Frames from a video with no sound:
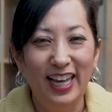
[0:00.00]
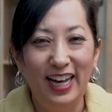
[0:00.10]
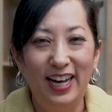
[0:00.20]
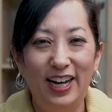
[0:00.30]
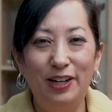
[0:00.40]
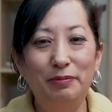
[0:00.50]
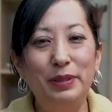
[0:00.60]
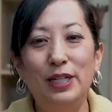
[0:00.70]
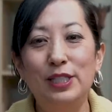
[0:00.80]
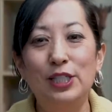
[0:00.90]
um,
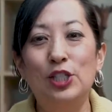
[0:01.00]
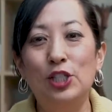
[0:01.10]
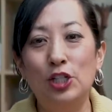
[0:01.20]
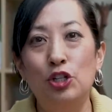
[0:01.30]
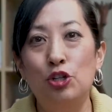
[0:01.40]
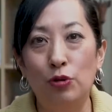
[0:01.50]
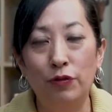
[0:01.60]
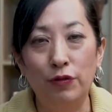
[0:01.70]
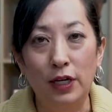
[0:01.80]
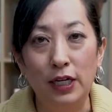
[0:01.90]
because it's such a short
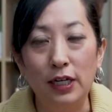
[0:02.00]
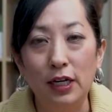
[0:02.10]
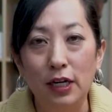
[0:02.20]
flight.